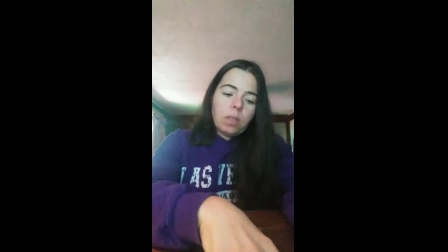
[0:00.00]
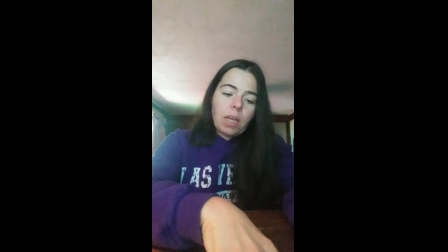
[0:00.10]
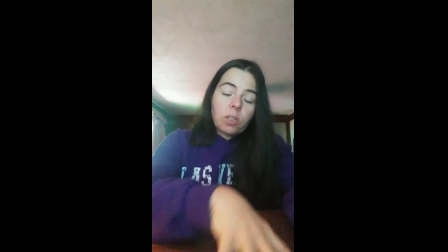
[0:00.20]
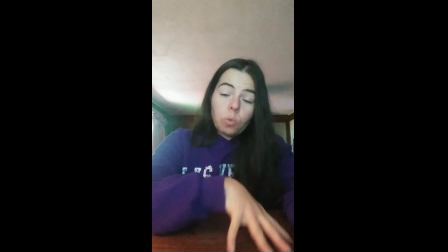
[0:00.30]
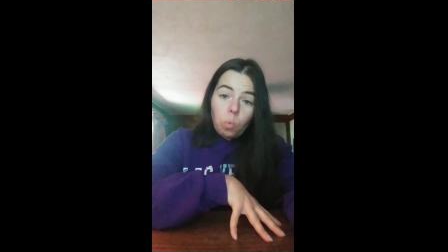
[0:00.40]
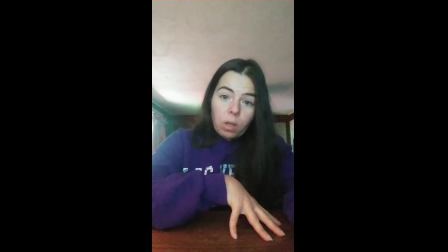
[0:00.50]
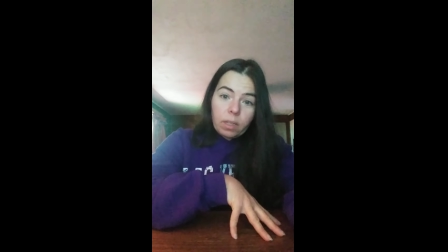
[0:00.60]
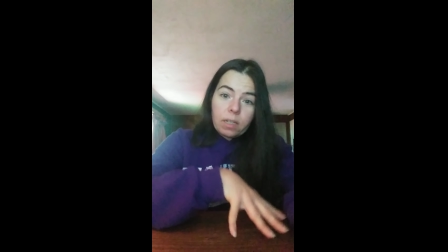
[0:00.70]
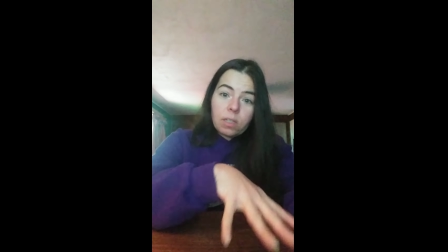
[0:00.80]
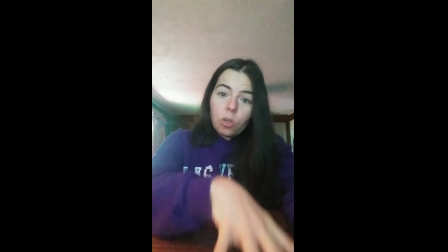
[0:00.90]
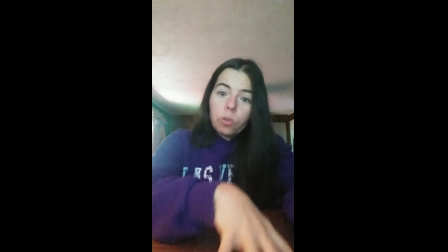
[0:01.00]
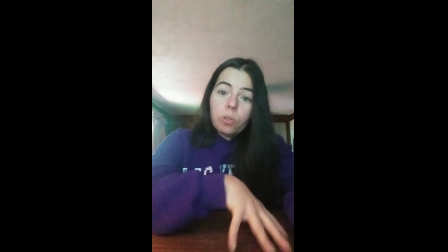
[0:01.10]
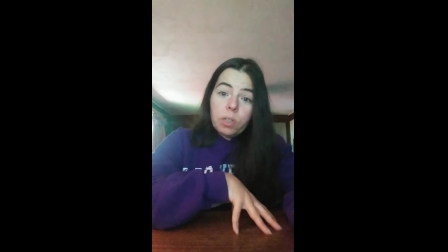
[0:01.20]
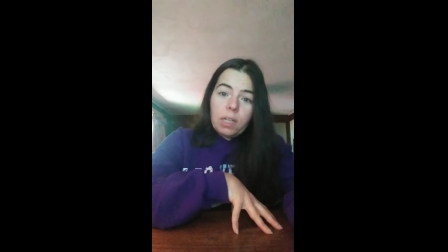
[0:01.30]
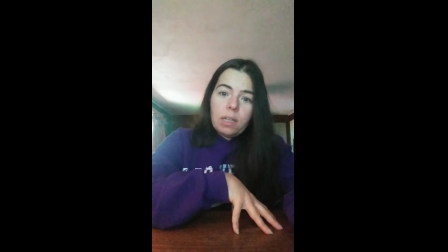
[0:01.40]
That's one list. Those
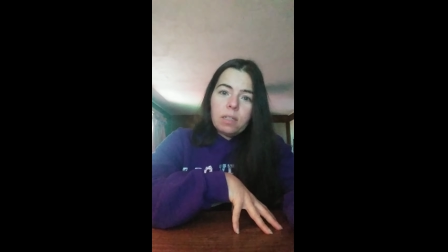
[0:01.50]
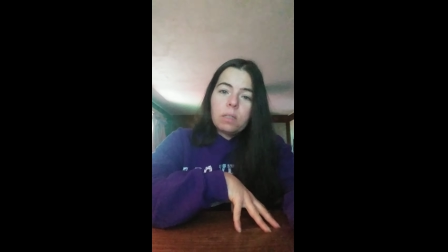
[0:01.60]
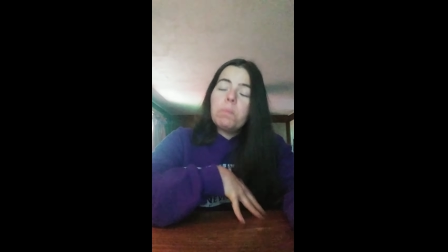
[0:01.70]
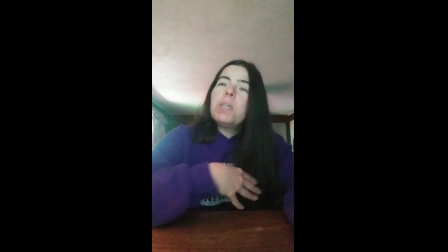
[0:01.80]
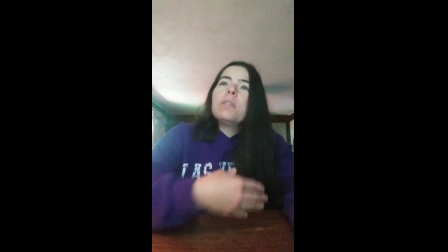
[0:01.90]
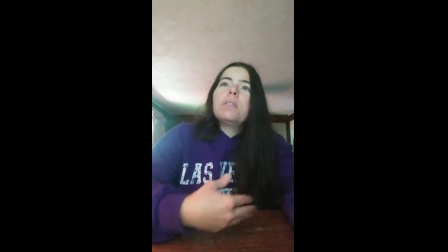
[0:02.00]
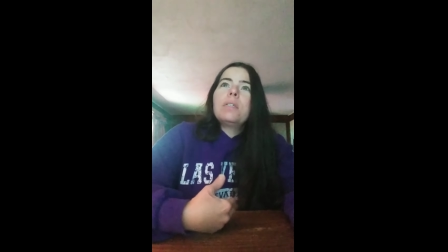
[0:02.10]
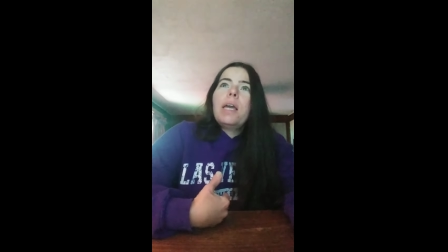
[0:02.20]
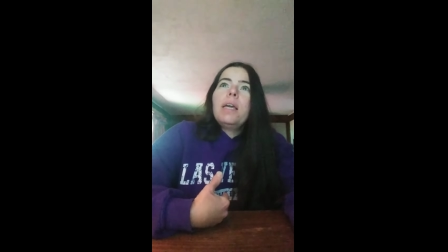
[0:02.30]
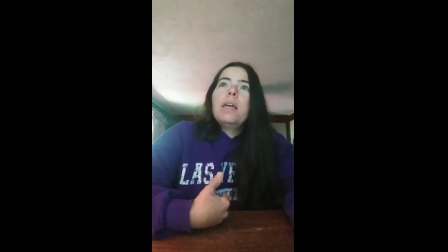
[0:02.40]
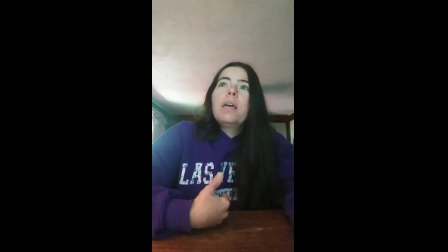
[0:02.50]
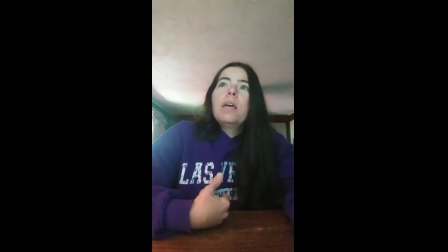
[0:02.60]
are needs, because to take